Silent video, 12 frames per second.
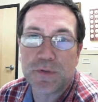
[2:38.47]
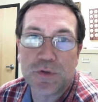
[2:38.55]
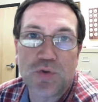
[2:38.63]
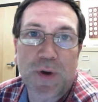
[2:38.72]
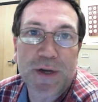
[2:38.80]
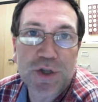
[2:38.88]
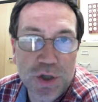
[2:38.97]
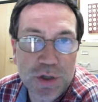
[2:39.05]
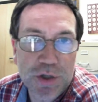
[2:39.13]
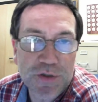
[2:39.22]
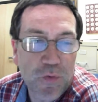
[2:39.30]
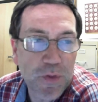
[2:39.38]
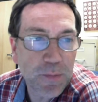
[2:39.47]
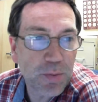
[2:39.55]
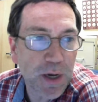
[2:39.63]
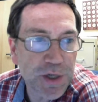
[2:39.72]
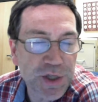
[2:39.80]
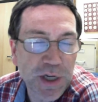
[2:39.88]
directions for the
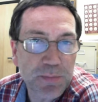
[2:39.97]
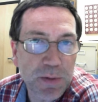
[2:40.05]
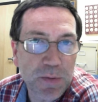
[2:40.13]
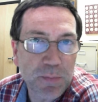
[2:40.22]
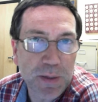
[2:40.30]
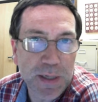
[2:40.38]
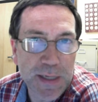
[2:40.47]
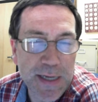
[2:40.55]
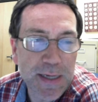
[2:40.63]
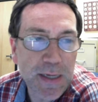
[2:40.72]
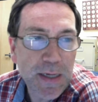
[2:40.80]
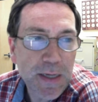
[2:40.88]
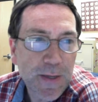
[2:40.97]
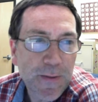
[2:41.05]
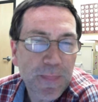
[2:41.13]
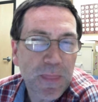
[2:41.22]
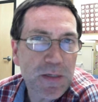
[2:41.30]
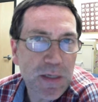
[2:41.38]
project, but again,
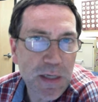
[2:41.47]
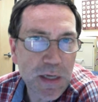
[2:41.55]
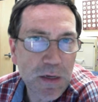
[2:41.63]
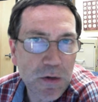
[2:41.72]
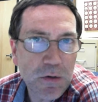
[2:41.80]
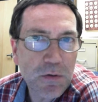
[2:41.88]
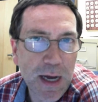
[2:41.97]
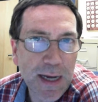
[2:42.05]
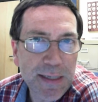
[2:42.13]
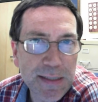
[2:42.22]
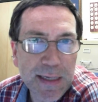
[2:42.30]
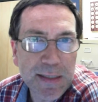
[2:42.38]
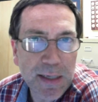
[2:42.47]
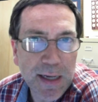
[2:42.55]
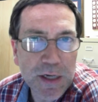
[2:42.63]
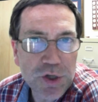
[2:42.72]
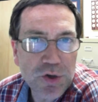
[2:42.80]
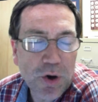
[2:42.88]
the CEO contacted
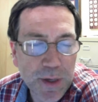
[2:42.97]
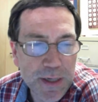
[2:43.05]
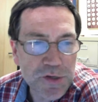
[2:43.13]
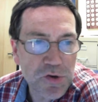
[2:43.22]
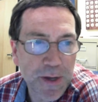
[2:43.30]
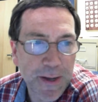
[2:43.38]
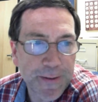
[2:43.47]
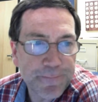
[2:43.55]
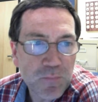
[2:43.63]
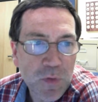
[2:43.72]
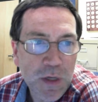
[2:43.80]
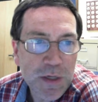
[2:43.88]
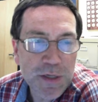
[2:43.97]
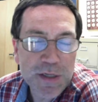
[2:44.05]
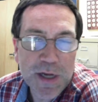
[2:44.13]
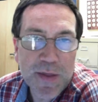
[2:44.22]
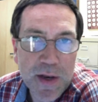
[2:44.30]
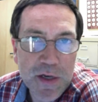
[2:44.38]
HR yesterday to
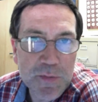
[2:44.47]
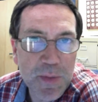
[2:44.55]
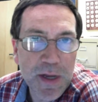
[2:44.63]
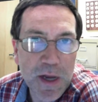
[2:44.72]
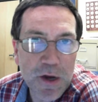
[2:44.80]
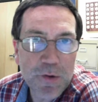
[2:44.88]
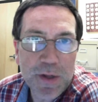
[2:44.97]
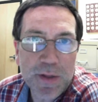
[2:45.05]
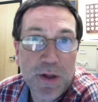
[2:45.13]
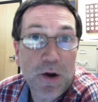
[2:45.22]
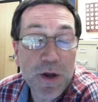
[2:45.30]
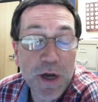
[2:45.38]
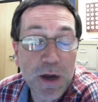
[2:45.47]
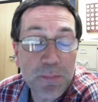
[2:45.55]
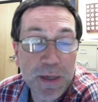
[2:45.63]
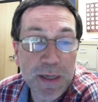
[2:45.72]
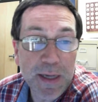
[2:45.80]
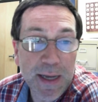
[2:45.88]
say that he's been hearing that our
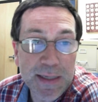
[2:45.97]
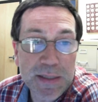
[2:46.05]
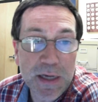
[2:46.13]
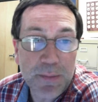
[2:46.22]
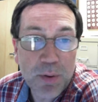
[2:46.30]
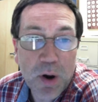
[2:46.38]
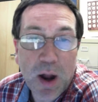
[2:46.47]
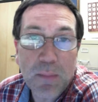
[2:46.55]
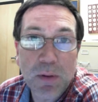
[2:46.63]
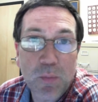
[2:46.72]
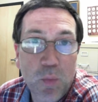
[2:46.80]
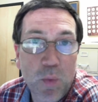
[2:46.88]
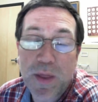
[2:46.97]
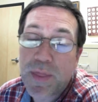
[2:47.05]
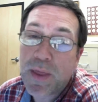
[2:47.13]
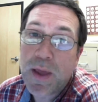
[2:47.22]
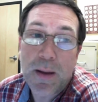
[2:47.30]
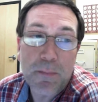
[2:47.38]
company has a problem
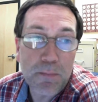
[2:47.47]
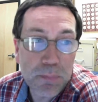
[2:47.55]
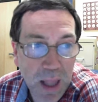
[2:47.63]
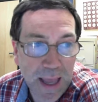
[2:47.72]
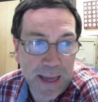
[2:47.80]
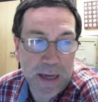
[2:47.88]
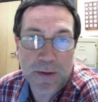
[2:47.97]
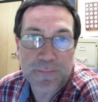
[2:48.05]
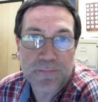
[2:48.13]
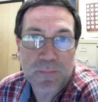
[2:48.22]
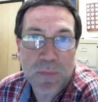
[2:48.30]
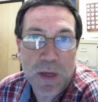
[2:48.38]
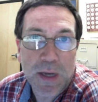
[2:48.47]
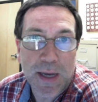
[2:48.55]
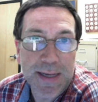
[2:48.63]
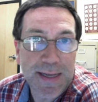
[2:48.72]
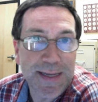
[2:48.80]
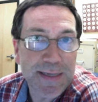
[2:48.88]
with blank,
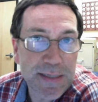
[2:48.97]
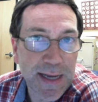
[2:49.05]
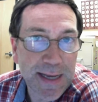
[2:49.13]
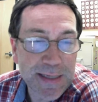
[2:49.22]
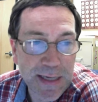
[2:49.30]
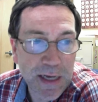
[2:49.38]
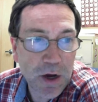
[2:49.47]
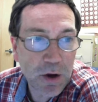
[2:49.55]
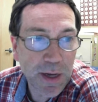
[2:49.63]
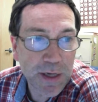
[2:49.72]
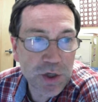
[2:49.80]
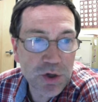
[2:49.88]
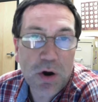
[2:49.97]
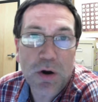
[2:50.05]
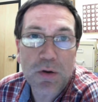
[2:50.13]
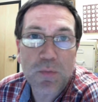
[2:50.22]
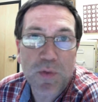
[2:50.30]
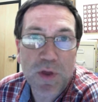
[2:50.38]
and he has tasked
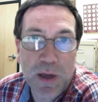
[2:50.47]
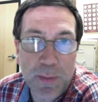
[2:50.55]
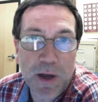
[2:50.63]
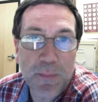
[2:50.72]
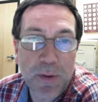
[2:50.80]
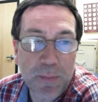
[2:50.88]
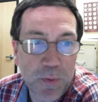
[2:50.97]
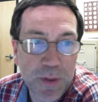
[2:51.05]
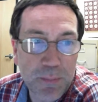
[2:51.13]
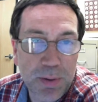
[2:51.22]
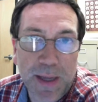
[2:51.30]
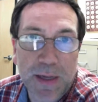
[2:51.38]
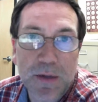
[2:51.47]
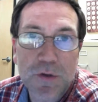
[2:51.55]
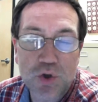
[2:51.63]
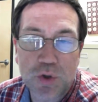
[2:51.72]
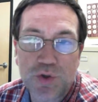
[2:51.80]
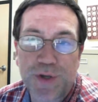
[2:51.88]
HR with coming up with a plan
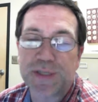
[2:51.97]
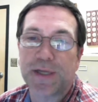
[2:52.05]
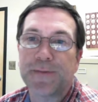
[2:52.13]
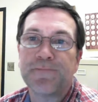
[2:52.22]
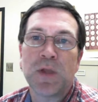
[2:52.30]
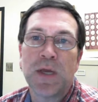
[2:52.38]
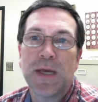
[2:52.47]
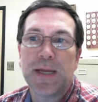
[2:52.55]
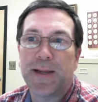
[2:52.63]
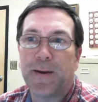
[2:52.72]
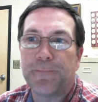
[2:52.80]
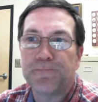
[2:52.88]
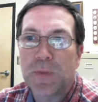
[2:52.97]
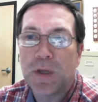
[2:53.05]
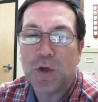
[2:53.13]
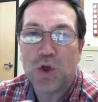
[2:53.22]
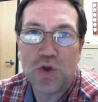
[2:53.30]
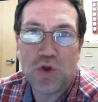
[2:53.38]
to address it. Now,
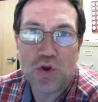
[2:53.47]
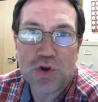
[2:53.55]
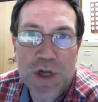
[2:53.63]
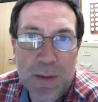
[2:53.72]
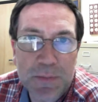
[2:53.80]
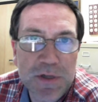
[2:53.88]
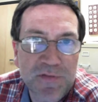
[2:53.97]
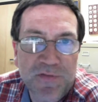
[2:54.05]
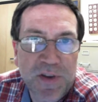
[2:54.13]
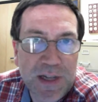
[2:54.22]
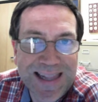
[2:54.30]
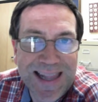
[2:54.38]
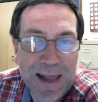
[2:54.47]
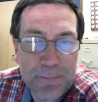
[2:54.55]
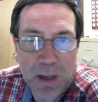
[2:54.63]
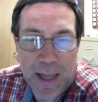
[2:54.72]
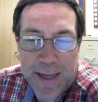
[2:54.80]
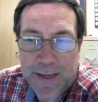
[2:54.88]
your job is to fill in
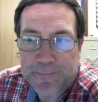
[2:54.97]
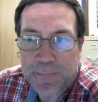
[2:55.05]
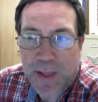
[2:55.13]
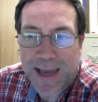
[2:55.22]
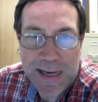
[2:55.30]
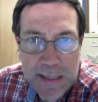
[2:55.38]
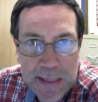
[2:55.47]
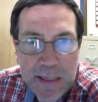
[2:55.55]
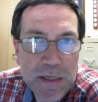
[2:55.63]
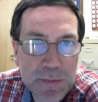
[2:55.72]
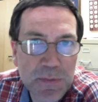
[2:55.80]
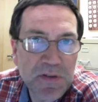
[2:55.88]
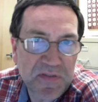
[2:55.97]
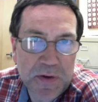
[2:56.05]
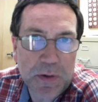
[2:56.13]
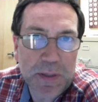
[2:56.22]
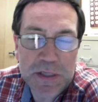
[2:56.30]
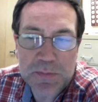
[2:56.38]
that blank, and it needs to be
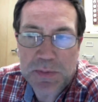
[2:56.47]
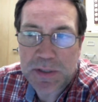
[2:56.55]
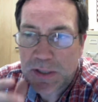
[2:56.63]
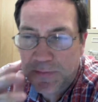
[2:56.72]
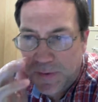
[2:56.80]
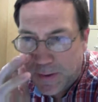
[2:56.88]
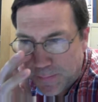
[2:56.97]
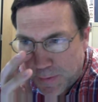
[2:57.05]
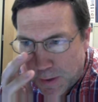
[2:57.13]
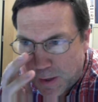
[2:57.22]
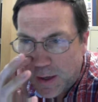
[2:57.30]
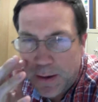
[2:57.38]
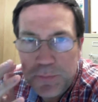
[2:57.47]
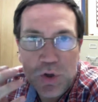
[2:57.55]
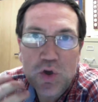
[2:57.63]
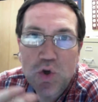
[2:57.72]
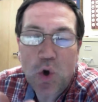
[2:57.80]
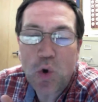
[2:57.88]
fairly specific.
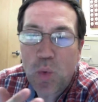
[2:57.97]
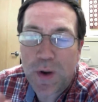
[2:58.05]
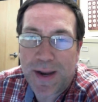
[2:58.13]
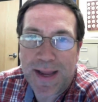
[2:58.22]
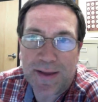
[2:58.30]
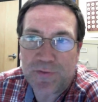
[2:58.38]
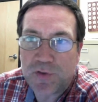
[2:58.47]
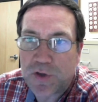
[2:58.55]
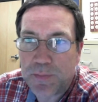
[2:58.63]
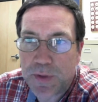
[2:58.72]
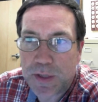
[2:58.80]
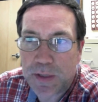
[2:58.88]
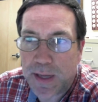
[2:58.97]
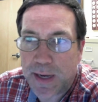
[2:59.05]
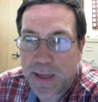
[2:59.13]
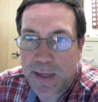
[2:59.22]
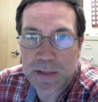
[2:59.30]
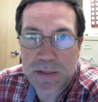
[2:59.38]
You don't want to have something that
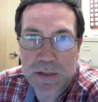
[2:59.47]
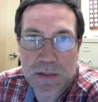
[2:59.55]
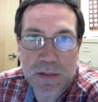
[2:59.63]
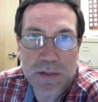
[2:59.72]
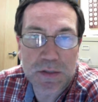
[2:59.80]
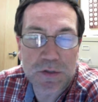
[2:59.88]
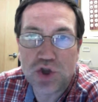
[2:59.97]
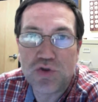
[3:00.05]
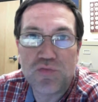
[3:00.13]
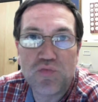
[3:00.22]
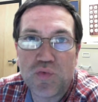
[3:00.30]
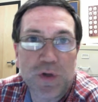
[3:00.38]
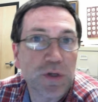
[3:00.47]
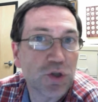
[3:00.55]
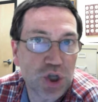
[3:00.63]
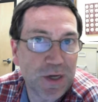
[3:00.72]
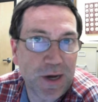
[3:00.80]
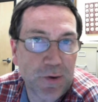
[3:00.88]
is real
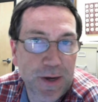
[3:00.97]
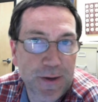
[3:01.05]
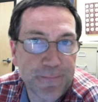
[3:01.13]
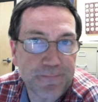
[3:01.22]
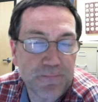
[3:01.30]
generic.